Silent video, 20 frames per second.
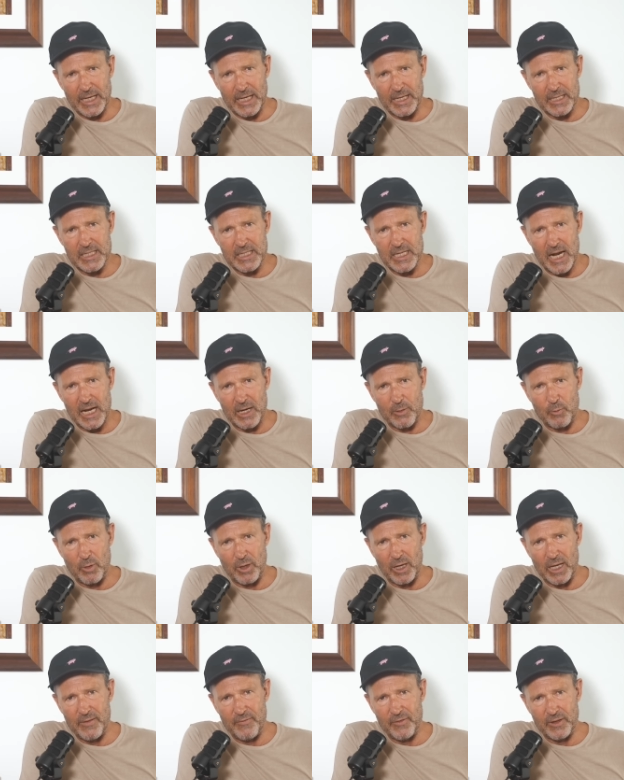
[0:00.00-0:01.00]
into stark
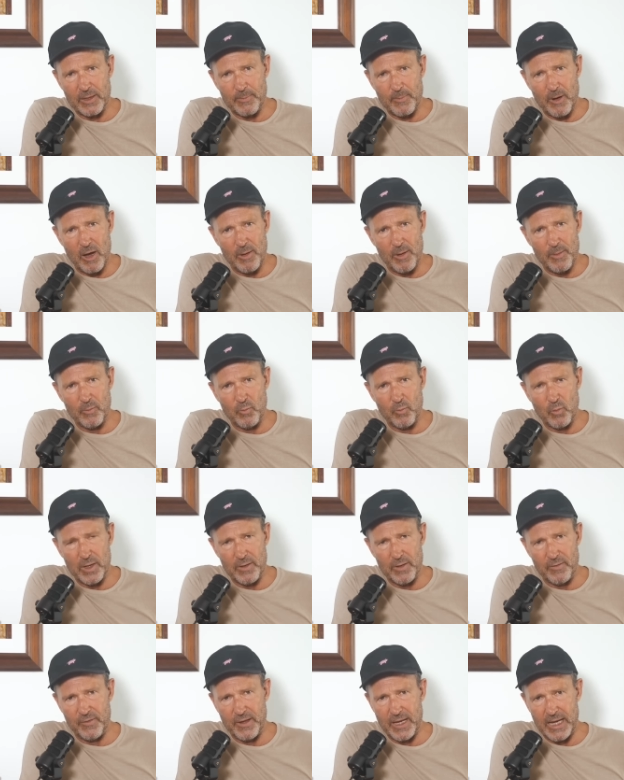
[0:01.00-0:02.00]
relief at the moment
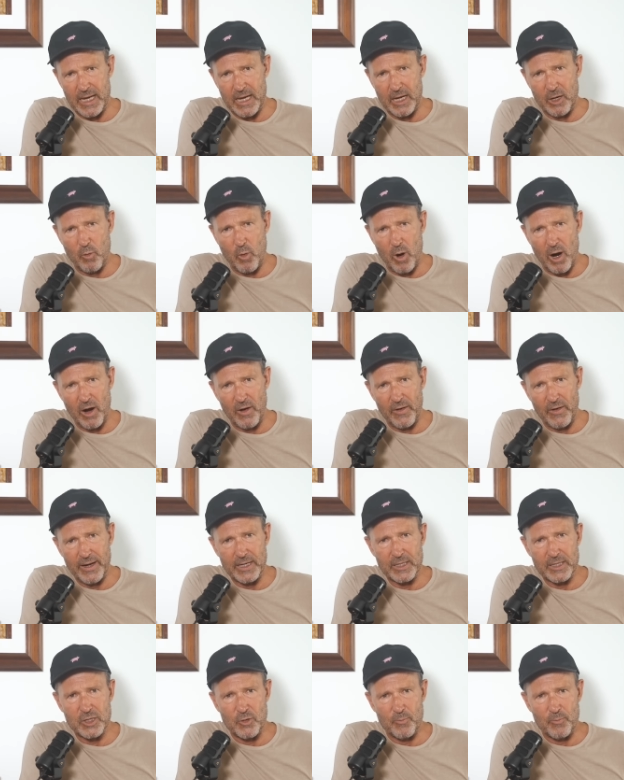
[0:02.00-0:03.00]
with the inquiry
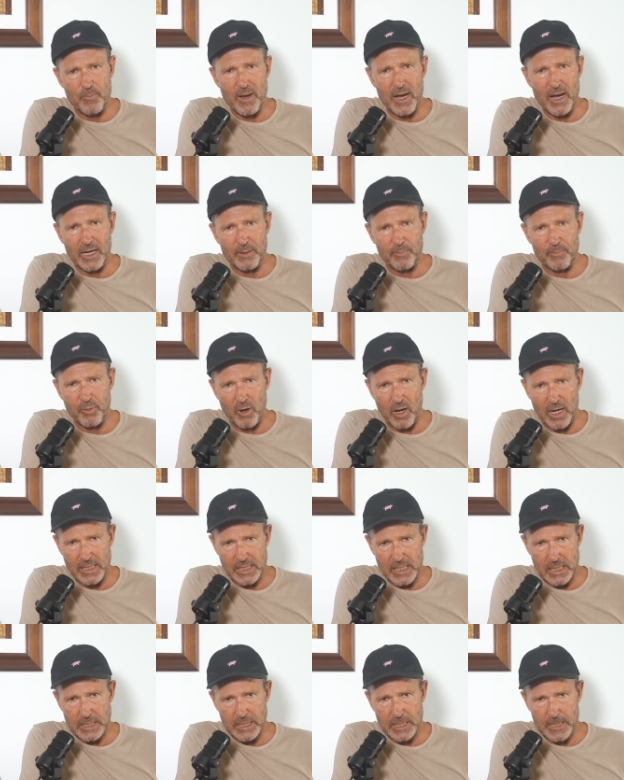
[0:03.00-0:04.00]
into supermarket
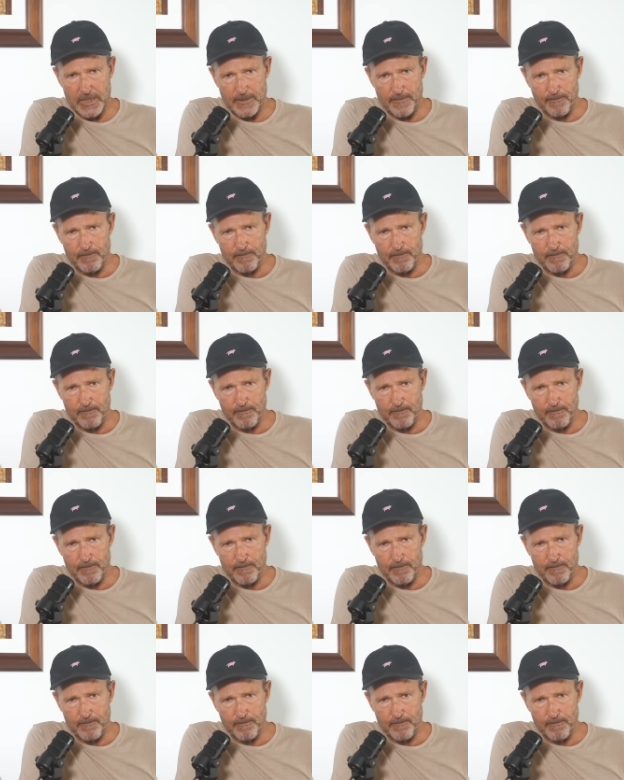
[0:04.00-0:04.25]
prices